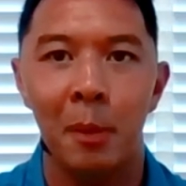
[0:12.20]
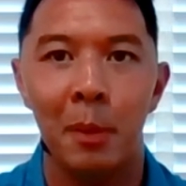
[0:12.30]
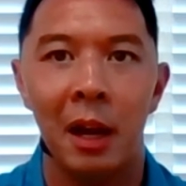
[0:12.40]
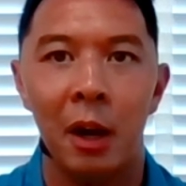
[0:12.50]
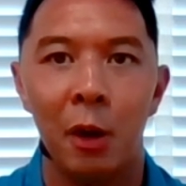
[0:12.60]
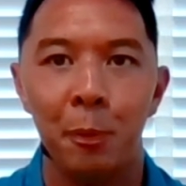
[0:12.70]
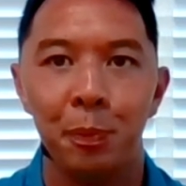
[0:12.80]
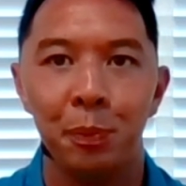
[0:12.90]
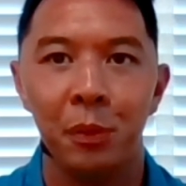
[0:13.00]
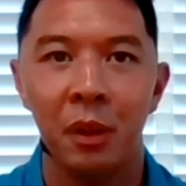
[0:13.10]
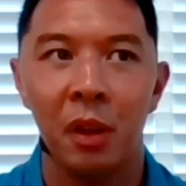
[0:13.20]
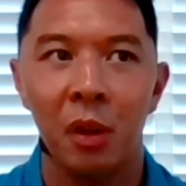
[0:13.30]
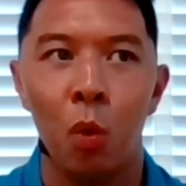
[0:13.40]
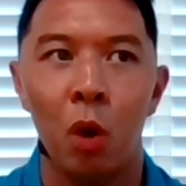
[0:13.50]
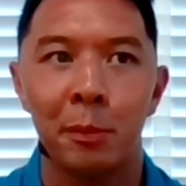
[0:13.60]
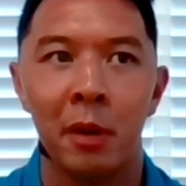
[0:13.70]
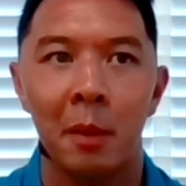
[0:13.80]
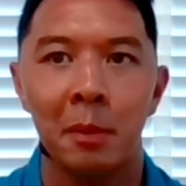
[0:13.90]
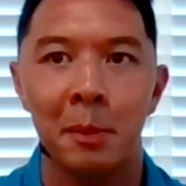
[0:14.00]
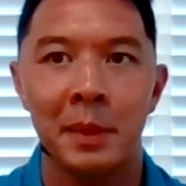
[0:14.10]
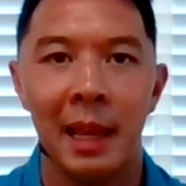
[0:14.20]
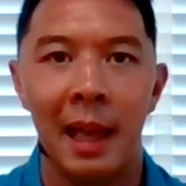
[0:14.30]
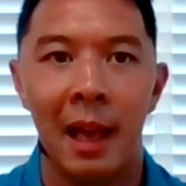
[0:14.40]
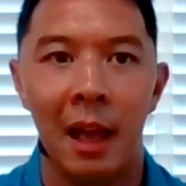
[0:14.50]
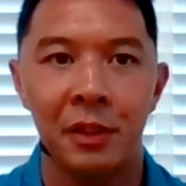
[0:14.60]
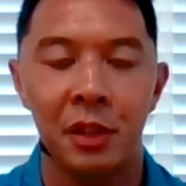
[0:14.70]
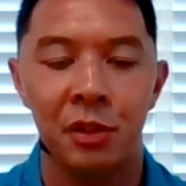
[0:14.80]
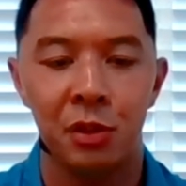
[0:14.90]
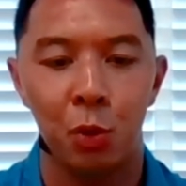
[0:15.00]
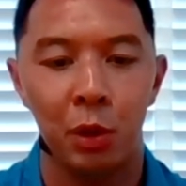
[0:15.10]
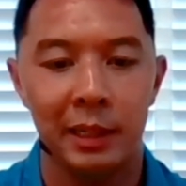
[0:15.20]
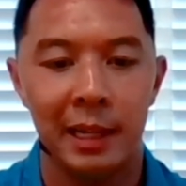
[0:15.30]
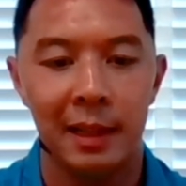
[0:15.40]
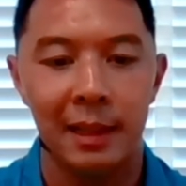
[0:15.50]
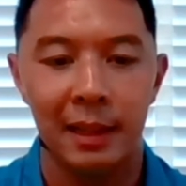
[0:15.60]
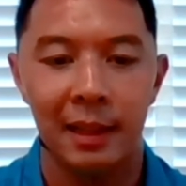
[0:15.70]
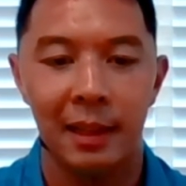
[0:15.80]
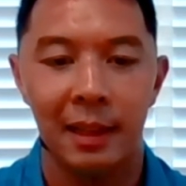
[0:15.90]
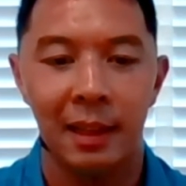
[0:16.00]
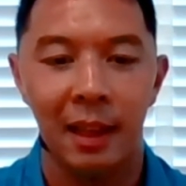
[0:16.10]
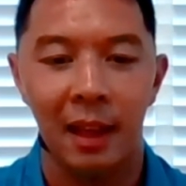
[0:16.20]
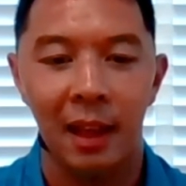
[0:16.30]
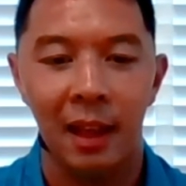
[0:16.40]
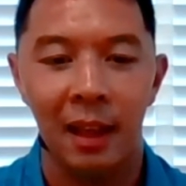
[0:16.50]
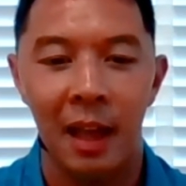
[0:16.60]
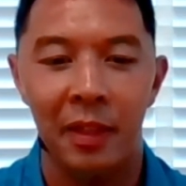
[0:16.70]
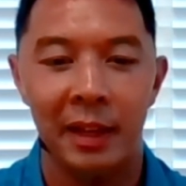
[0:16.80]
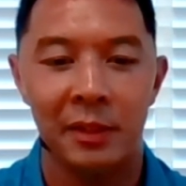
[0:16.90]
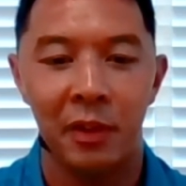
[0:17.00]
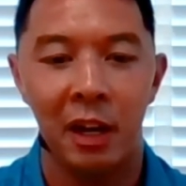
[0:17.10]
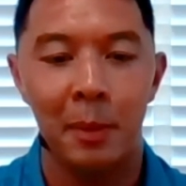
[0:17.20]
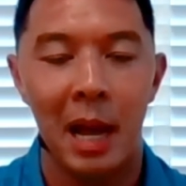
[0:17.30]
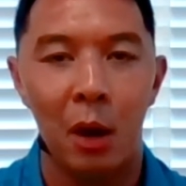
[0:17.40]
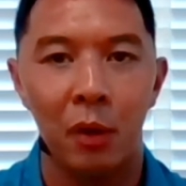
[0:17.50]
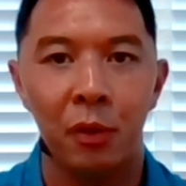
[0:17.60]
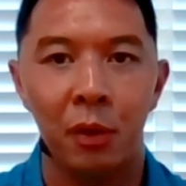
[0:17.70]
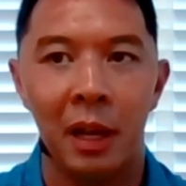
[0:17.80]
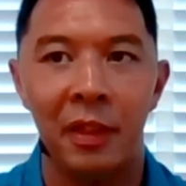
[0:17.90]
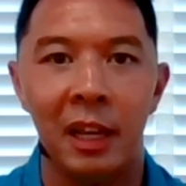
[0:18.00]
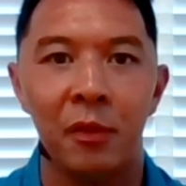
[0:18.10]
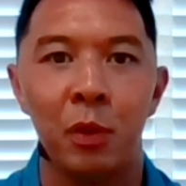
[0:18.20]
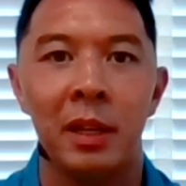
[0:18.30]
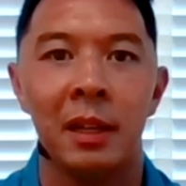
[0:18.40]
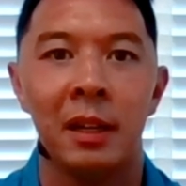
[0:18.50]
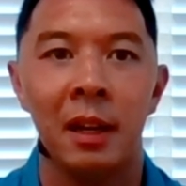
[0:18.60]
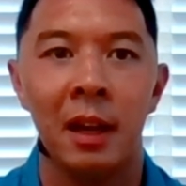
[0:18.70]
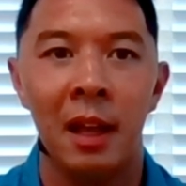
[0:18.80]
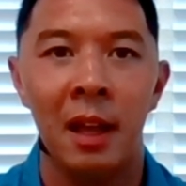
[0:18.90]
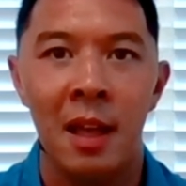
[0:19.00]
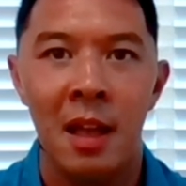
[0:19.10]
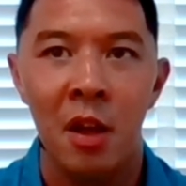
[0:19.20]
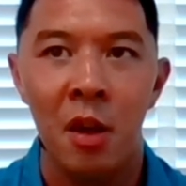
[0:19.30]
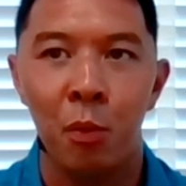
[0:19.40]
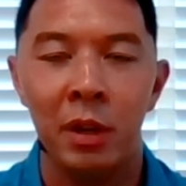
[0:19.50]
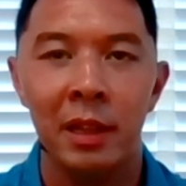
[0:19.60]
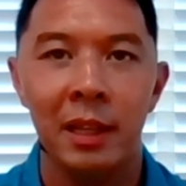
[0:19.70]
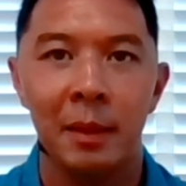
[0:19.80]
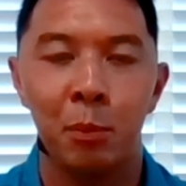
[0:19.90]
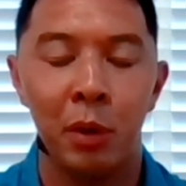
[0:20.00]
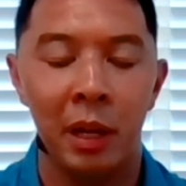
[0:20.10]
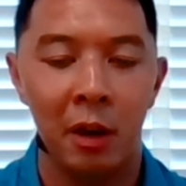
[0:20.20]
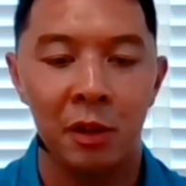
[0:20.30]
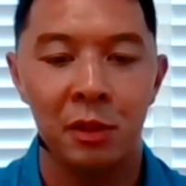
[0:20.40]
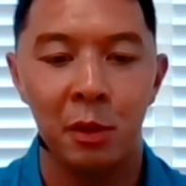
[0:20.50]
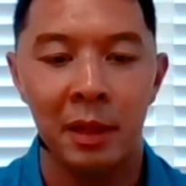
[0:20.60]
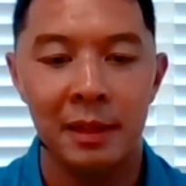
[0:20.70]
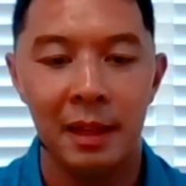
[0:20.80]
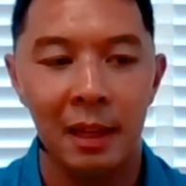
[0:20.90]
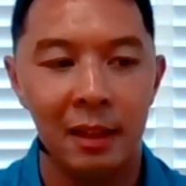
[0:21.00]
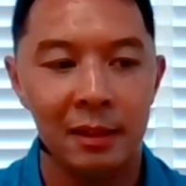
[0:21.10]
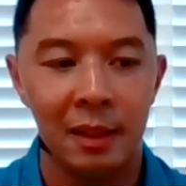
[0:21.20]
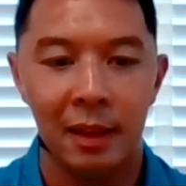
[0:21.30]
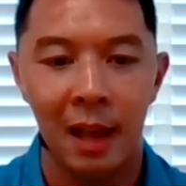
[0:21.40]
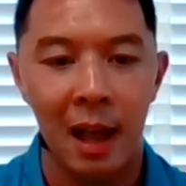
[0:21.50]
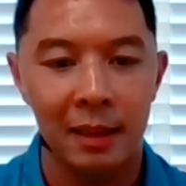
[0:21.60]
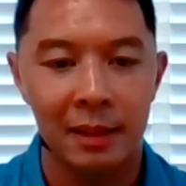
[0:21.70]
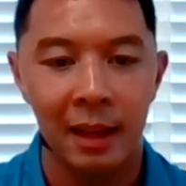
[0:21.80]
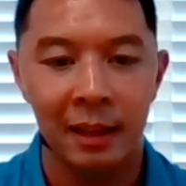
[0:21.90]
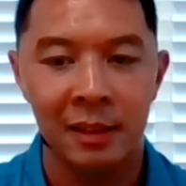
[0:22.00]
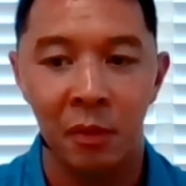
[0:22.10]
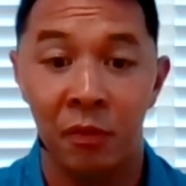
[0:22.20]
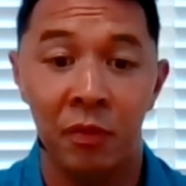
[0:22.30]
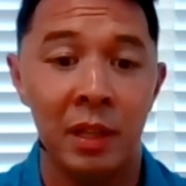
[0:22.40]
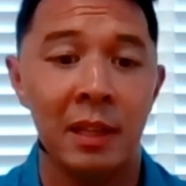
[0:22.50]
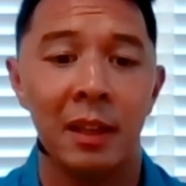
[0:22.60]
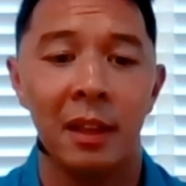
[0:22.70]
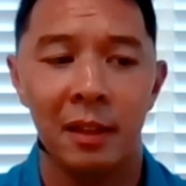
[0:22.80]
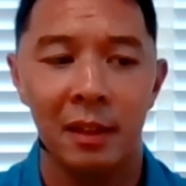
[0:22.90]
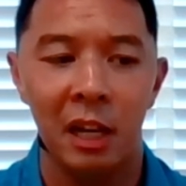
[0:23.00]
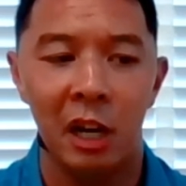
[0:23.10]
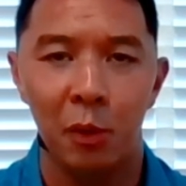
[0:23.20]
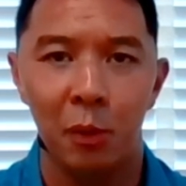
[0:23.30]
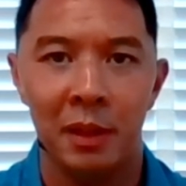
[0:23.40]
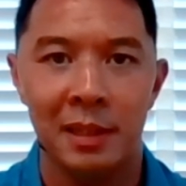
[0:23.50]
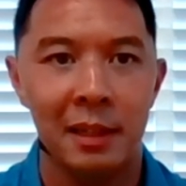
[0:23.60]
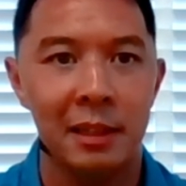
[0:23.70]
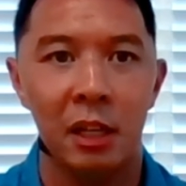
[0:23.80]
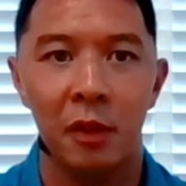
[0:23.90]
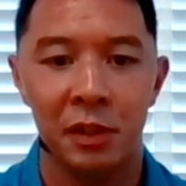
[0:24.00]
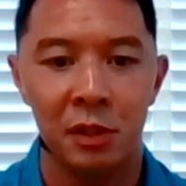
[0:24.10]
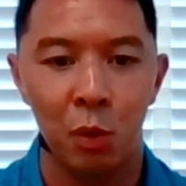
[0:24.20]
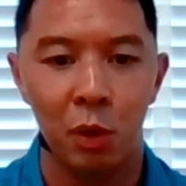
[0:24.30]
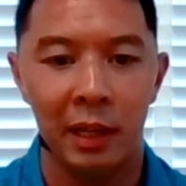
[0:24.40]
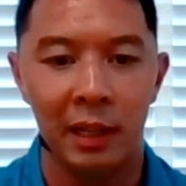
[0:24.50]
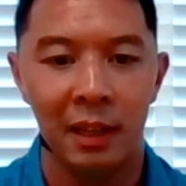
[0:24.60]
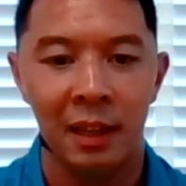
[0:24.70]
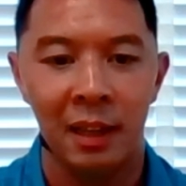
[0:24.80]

about word problems as storytelling, I think is very powerful. I think if we can really bring our students into the context via, you know, this idea of a story